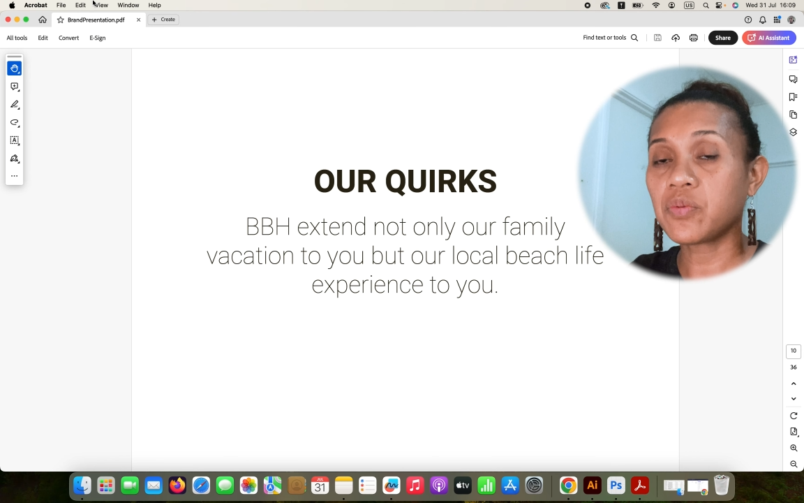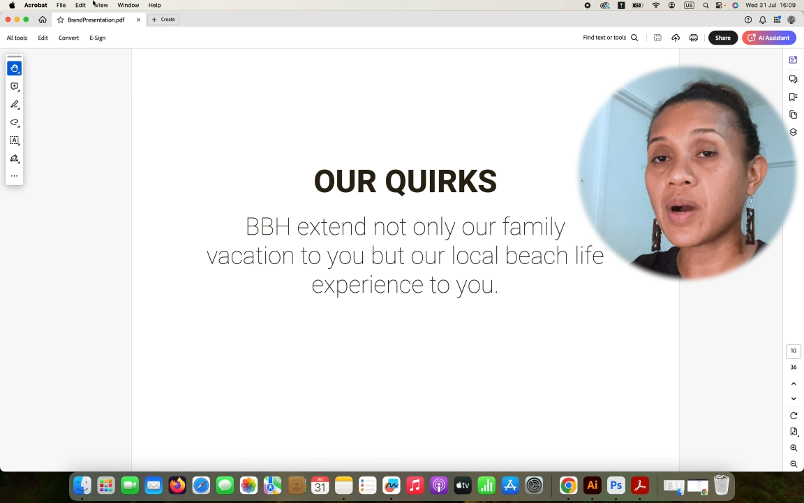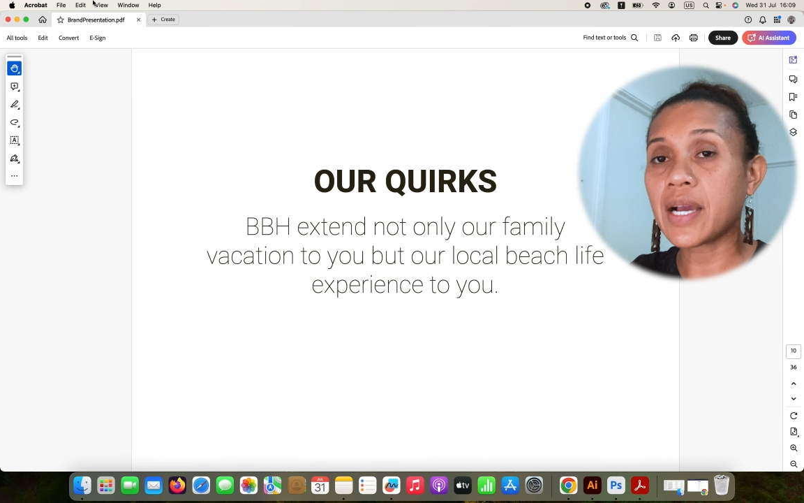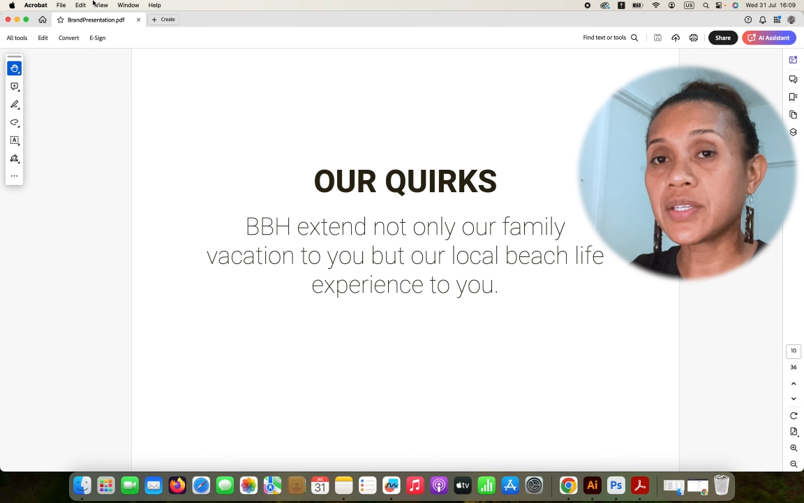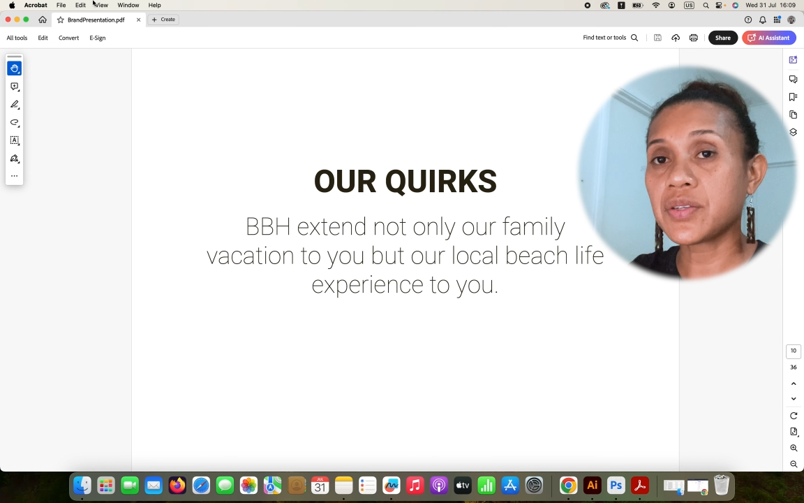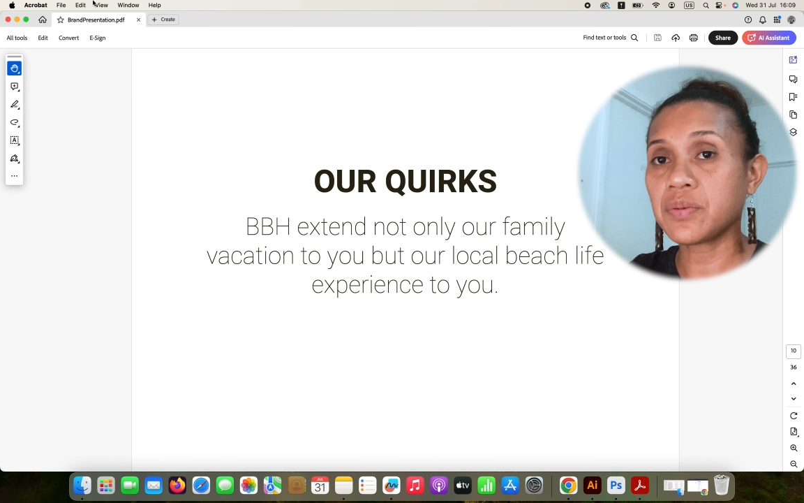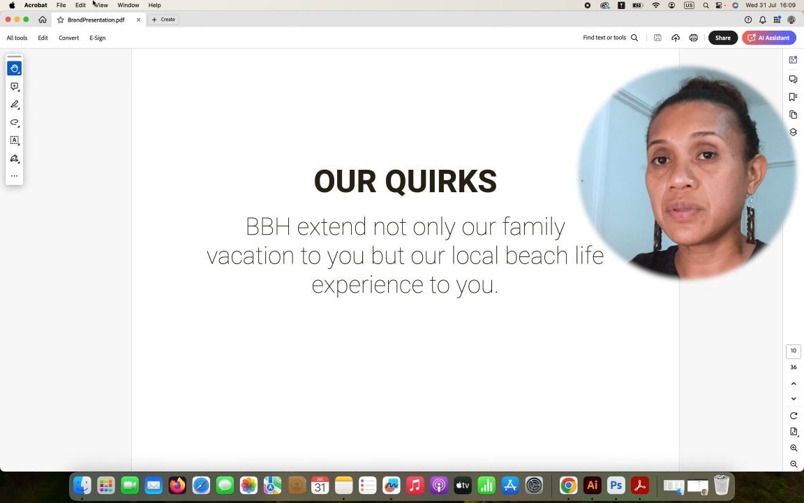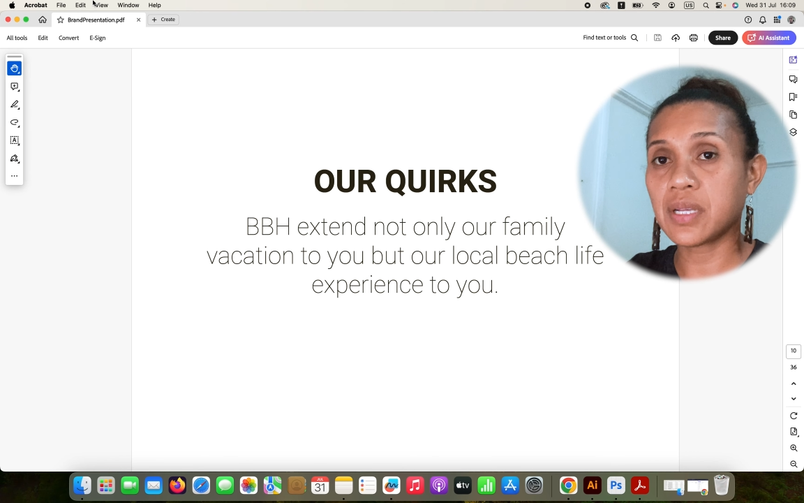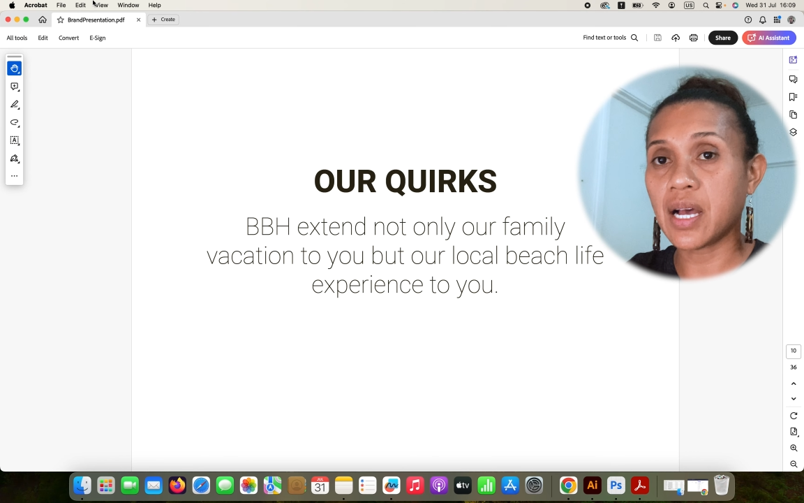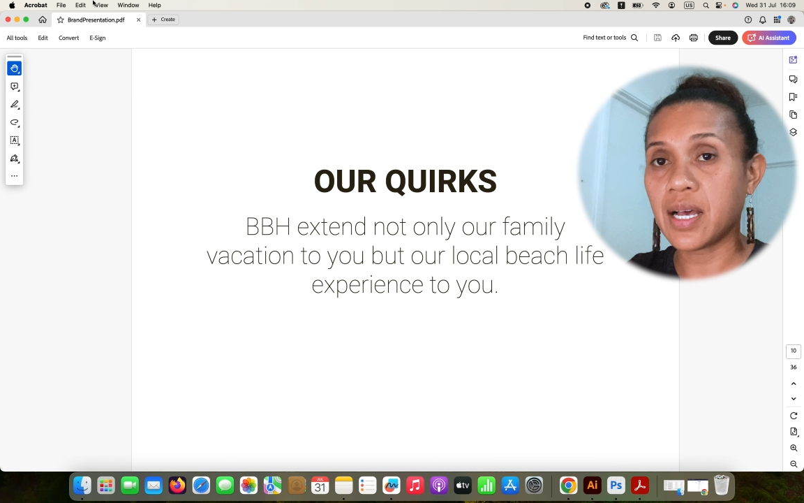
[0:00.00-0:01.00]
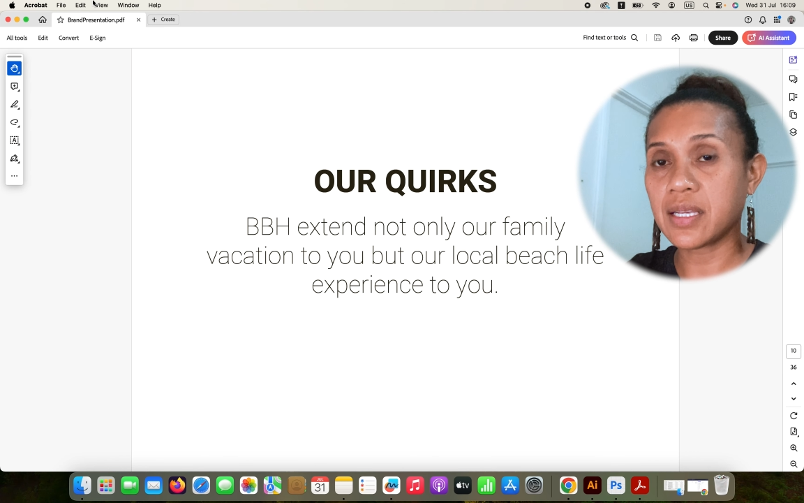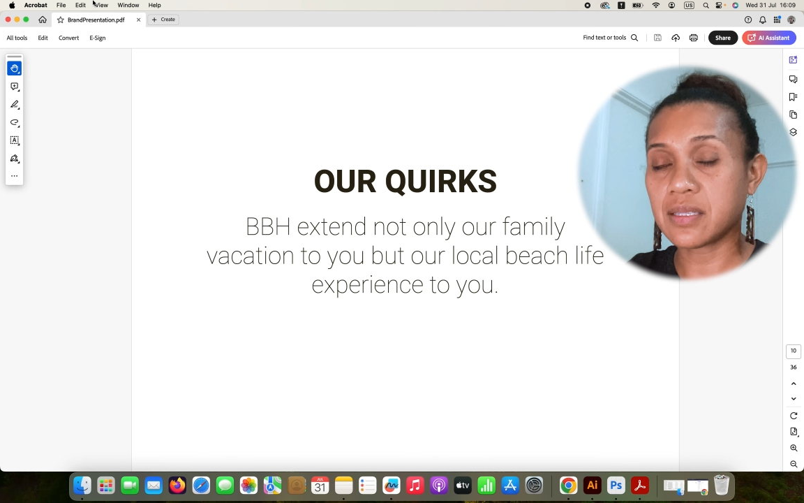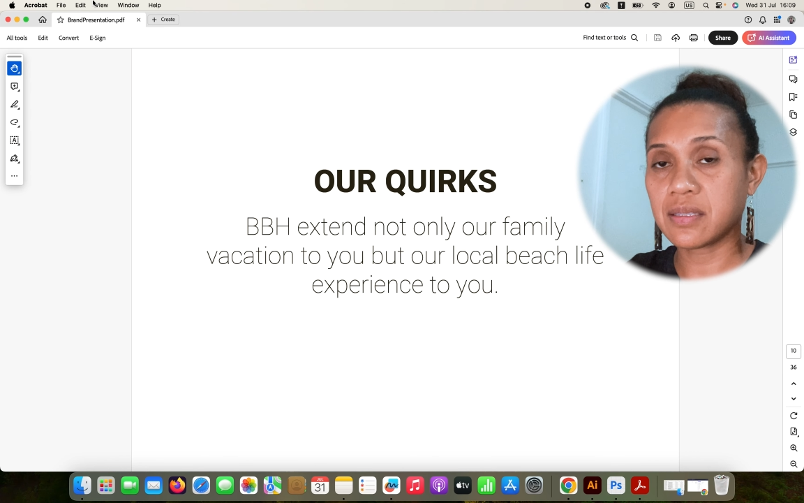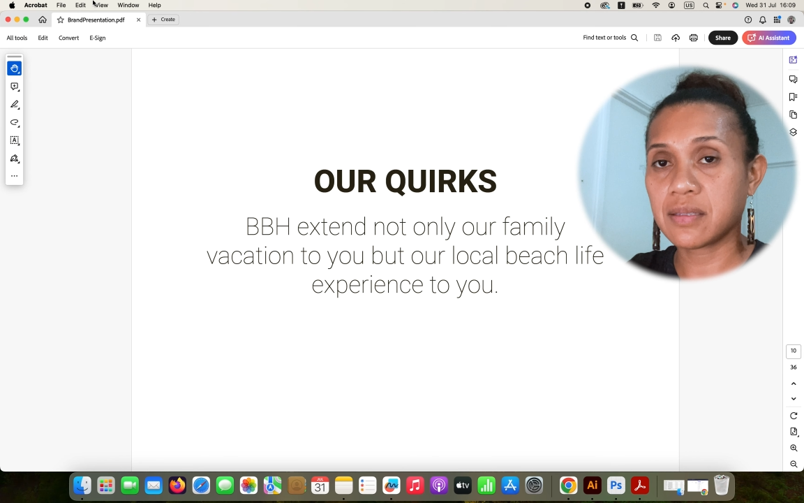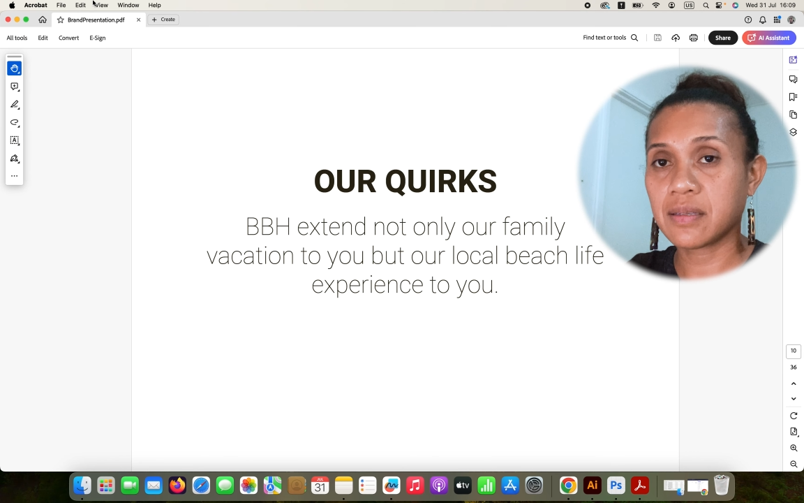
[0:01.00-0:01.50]
why choose
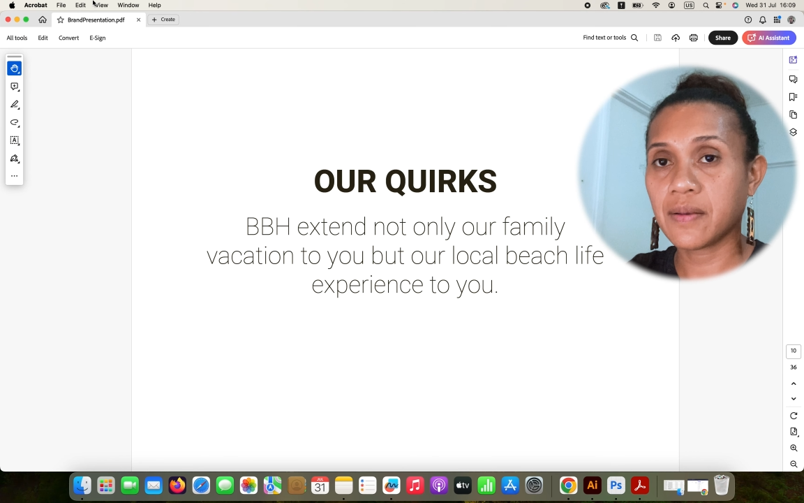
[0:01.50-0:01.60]
us